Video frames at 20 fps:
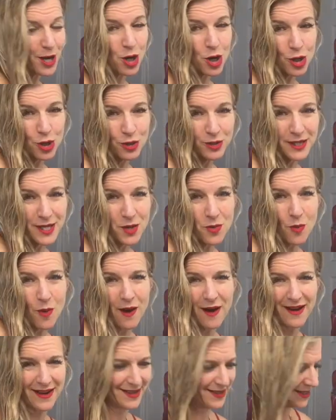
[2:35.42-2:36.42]
curling
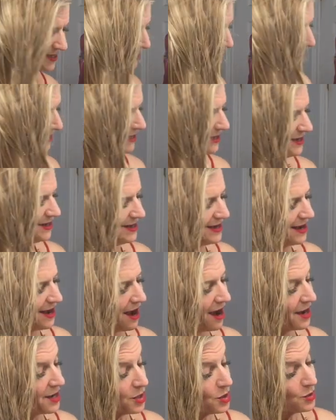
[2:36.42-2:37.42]
wand.
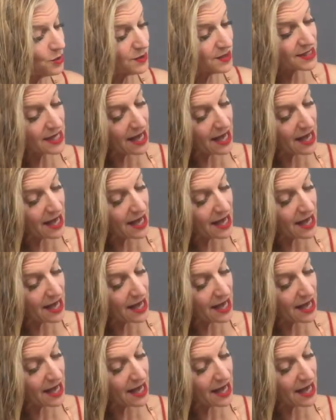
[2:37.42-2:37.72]
I use